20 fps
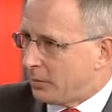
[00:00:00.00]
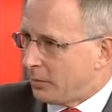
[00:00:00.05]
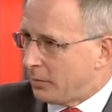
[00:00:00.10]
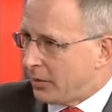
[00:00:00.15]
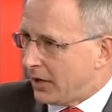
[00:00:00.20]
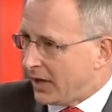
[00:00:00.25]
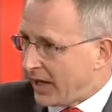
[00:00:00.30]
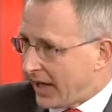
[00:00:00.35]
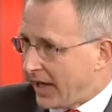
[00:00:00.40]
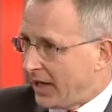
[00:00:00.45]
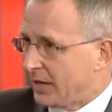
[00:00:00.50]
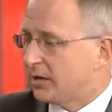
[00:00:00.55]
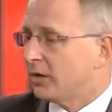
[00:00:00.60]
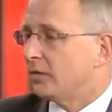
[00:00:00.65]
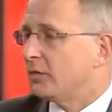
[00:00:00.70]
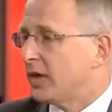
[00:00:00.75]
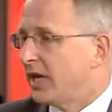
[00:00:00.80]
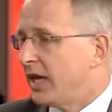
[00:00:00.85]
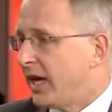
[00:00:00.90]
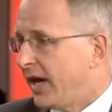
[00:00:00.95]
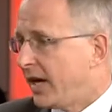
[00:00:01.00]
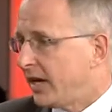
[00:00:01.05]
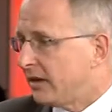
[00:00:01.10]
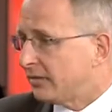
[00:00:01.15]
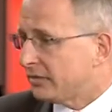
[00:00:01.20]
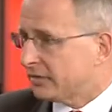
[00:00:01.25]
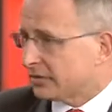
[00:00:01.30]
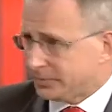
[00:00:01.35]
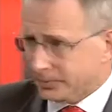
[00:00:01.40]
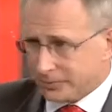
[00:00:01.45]
plan that we
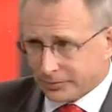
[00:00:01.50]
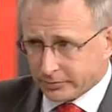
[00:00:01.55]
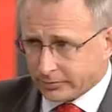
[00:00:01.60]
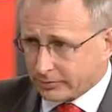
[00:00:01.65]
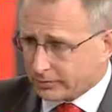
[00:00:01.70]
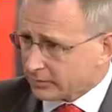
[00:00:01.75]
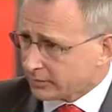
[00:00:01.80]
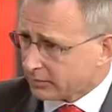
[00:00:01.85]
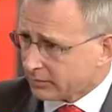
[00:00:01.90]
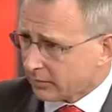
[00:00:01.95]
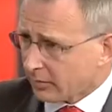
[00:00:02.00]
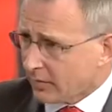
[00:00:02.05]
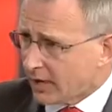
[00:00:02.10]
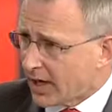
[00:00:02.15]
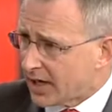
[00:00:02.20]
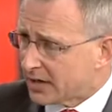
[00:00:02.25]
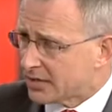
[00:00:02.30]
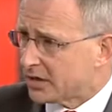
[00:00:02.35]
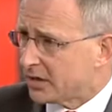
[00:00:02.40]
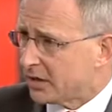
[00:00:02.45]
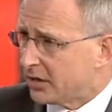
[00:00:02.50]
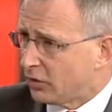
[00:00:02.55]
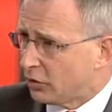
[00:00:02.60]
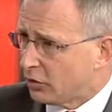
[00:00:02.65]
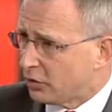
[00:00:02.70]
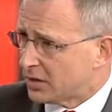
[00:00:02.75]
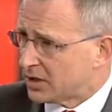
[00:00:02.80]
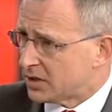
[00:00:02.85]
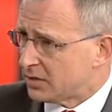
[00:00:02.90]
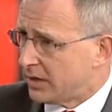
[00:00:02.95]
have has an
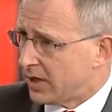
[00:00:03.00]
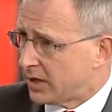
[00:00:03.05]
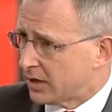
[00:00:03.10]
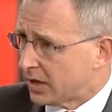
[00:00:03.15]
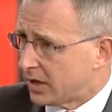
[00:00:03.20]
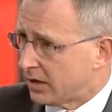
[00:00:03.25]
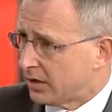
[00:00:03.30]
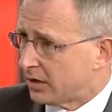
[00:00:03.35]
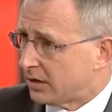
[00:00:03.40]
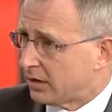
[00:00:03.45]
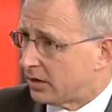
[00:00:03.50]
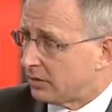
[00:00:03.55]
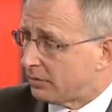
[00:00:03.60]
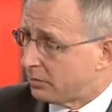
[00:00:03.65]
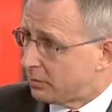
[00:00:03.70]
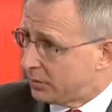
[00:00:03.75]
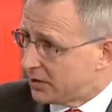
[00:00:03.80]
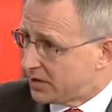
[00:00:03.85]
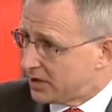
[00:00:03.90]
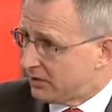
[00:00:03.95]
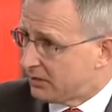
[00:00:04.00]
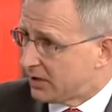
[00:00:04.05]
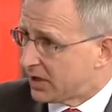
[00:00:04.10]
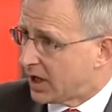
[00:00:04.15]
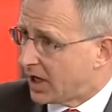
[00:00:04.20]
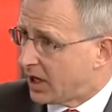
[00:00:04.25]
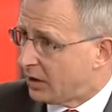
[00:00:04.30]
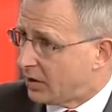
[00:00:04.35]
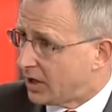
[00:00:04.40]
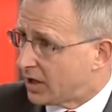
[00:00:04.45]
enormous amount going on. Pacific
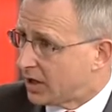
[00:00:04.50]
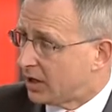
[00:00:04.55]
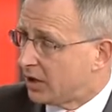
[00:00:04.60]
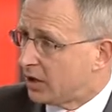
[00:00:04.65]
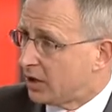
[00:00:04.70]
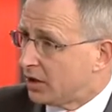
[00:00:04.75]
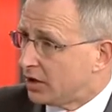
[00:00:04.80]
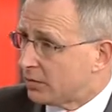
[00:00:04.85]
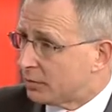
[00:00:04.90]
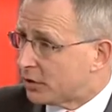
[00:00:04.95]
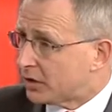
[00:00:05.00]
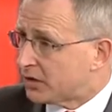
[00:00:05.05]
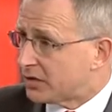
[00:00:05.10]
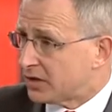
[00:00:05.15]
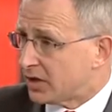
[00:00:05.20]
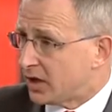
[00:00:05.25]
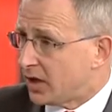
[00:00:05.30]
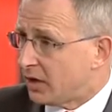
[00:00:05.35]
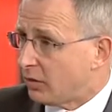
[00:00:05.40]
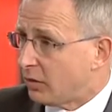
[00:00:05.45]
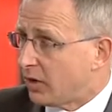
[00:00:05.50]
Highway, Bruce Highway.